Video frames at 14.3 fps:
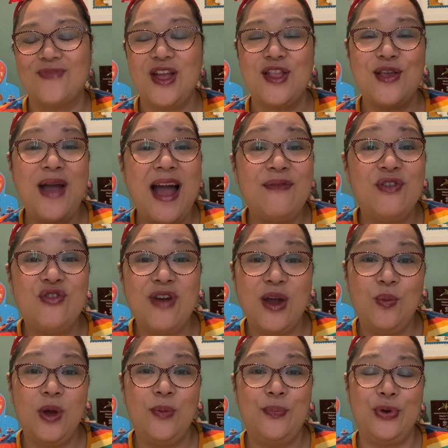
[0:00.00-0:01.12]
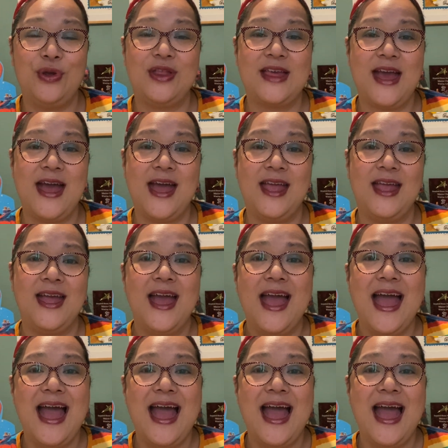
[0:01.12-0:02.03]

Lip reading: And so have a great World Book Day.